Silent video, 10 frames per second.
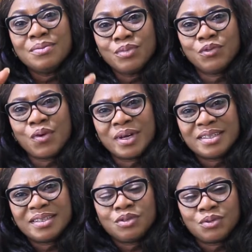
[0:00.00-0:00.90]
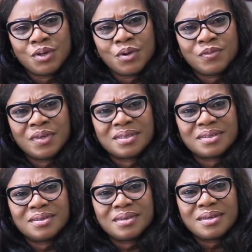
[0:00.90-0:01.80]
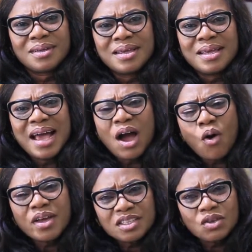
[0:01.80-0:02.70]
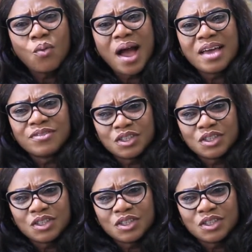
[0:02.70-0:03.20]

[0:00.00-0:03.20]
before getting to the office. Oh, it's your wife.